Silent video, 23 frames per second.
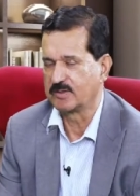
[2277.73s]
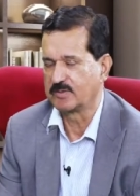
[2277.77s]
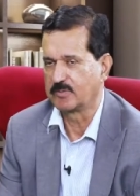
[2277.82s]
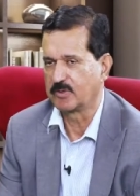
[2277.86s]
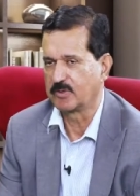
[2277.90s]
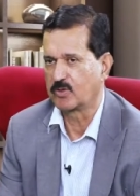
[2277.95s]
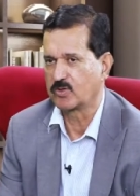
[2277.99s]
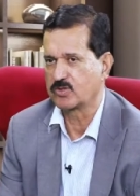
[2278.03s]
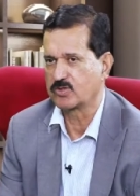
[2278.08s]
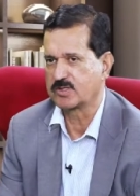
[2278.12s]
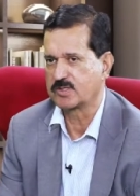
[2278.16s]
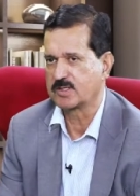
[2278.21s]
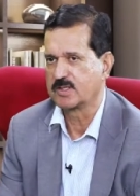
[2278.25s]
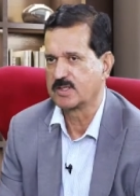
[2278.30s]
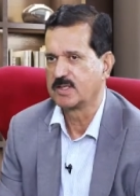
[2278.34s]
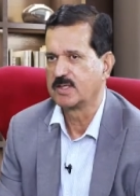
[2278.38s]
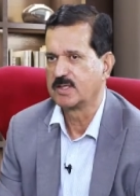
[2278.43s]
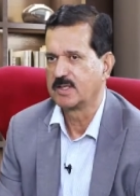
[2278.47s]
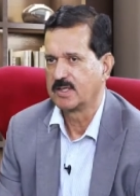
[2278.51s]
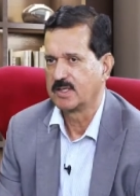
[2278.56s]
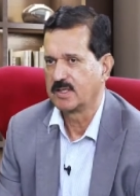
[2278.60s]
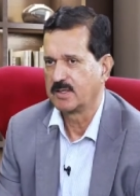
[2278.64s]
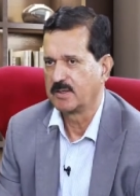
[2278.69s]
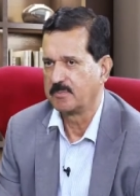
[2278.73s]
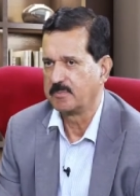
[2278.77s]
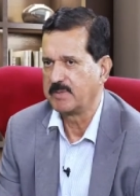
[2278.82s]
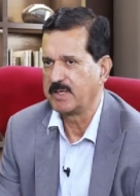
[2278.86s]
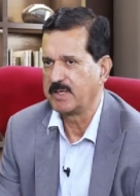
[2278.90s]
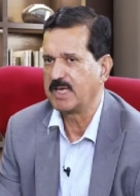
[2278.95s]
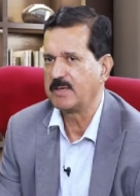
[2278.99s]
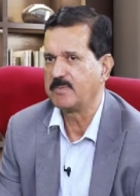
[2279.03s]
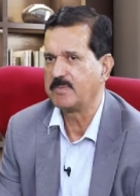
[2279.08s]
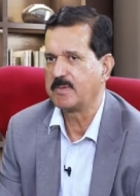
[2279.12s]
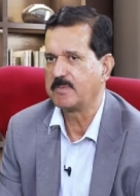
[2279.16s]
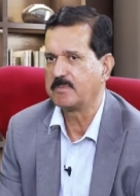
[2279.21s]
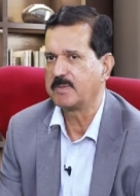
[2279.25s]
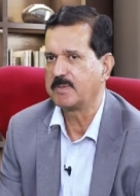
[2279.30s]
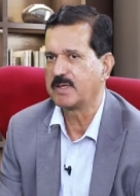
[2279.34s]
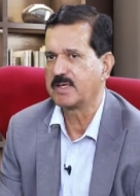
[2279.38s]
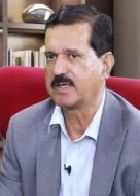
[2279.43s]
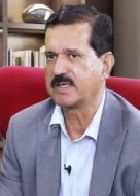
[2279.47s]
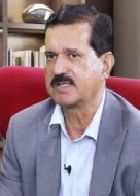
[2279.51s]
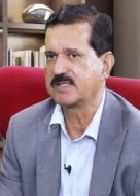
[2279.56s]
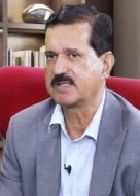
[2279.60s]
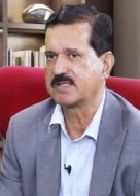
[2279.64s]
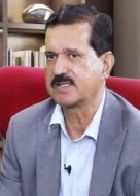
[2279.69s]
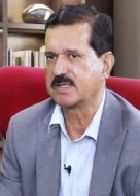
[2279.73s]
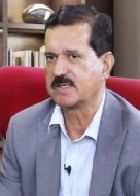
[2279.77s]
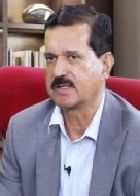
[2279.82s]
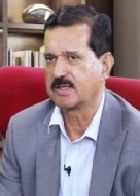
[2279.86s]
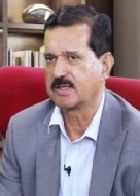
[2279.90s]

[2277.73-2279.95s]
because male member is